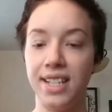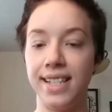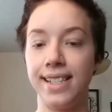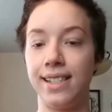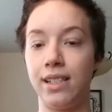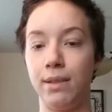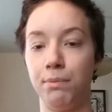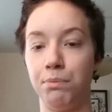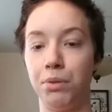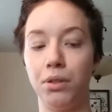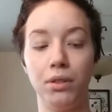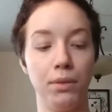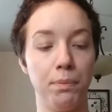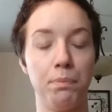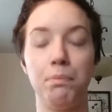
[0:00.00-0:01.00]

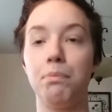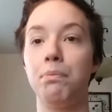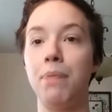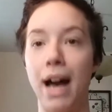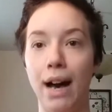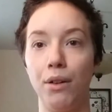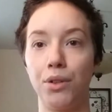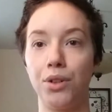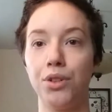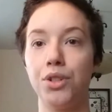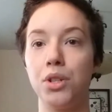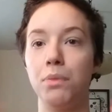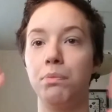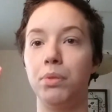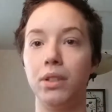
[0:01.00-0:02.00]
simple powder
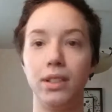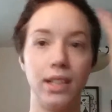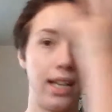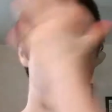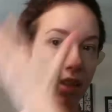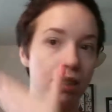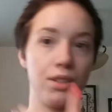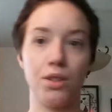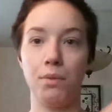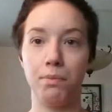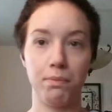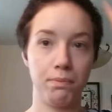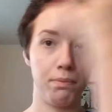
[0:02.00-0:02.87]
to put like to